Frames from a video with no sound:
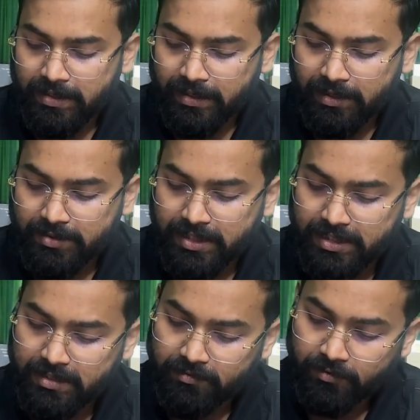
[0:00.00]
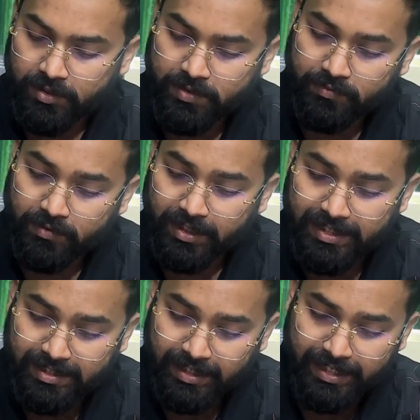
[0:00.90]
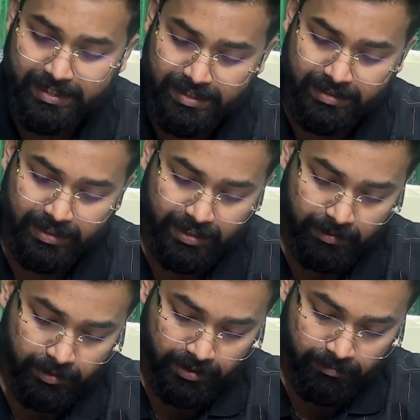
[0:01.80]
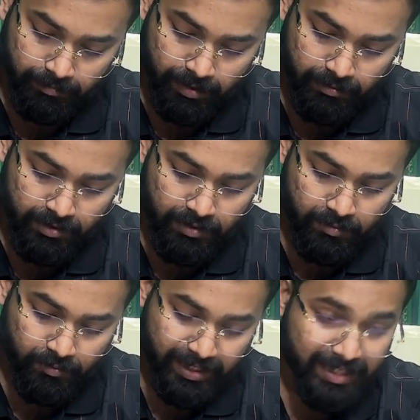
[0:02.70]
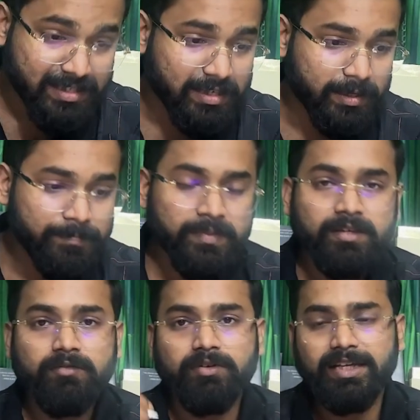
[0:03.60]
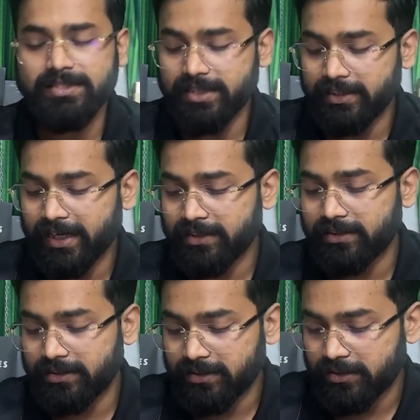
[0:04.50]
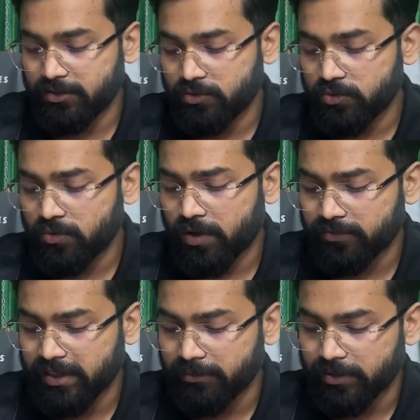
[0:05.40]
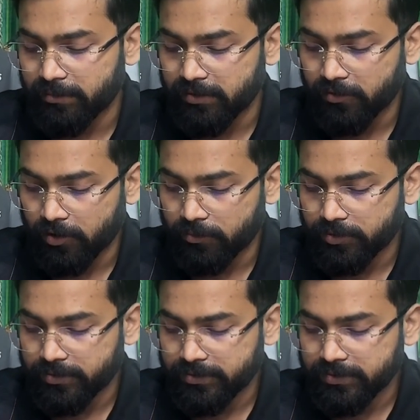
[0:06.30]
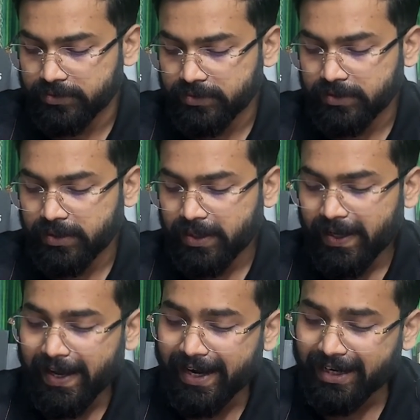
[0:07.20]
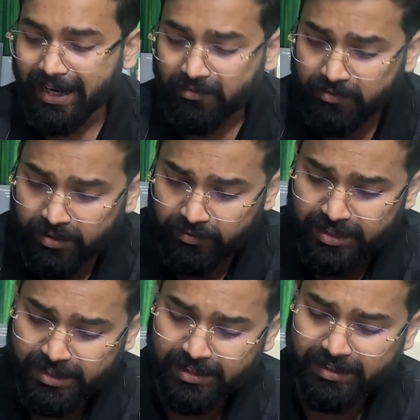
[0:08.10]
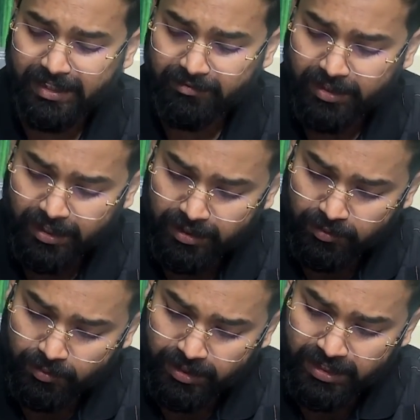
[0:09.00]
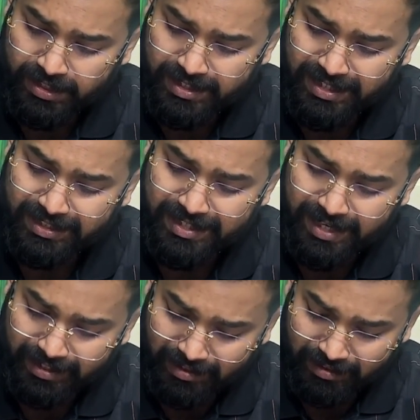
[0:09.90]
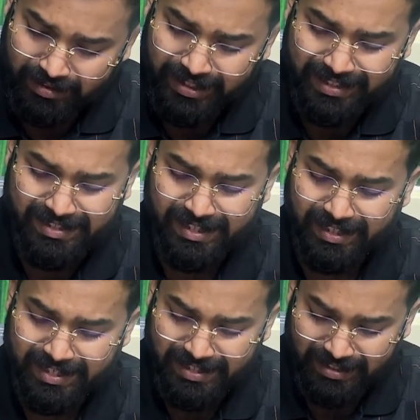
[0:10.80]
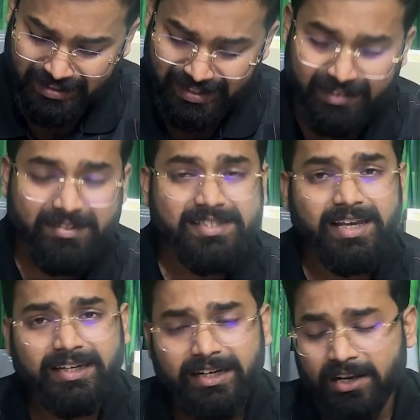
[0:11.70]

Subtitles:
Now, since phosphoglycerate is a 3 carbon compound, we can say that 2 of them will be formed, and after which they will undergo the C3 cycle, that is the classical Calvin cycle,